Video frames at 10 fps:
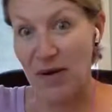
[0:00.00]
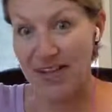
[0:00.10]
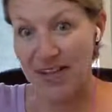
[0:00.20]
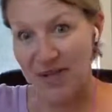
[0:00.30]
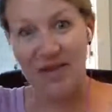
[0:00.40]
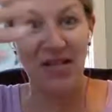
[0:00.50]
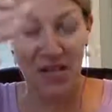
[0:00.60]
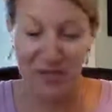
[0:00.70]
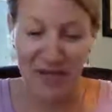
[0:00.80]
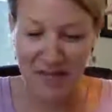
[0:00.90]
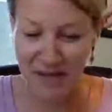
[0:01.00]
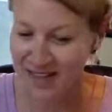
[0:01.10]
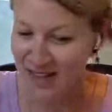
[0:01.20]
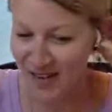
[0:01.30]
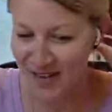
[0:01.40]
but he could play in Mexico.
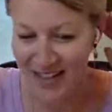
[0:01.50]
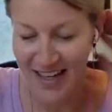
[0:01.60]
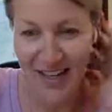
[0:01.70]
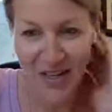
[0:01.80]
Yeah. No,